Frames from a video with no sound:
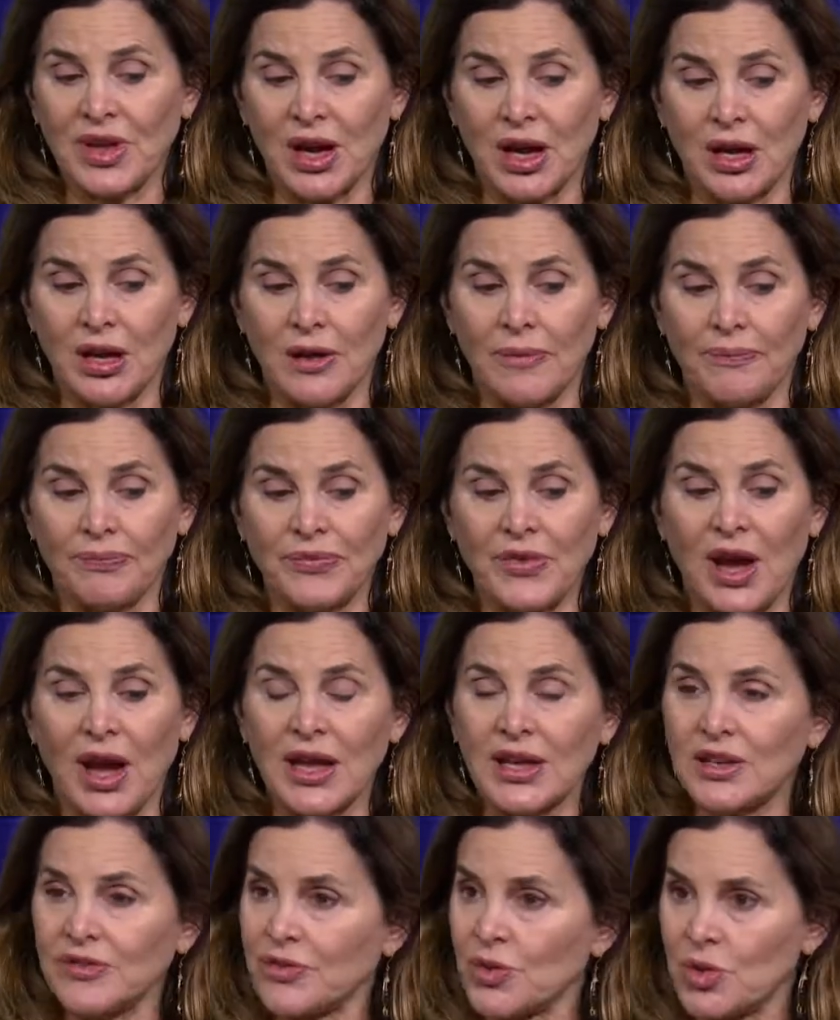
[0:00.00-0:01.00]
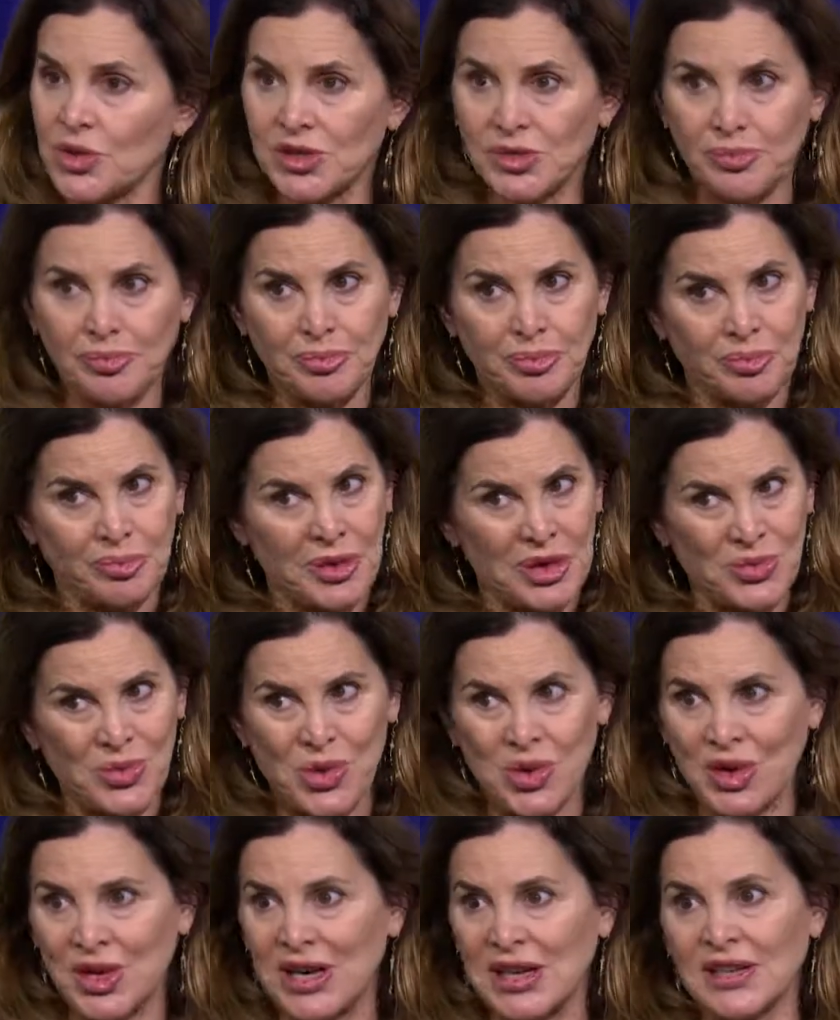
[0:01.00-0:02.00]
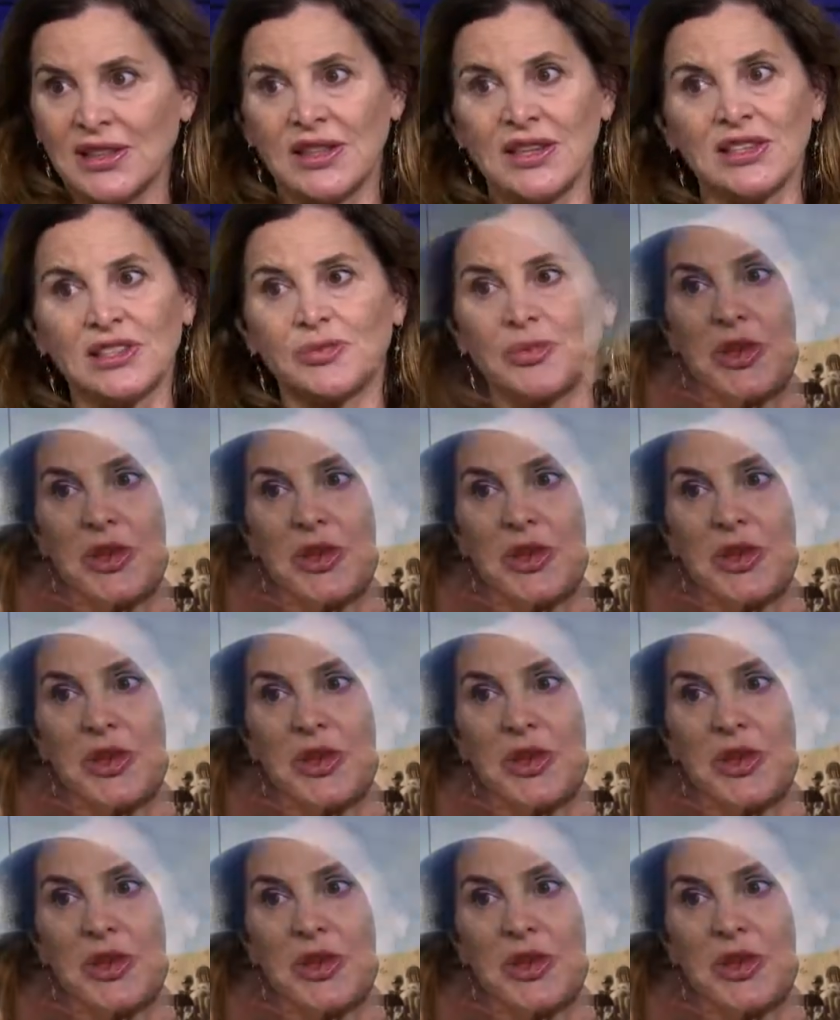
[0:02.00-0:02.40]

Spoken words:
I had, of course, been working in these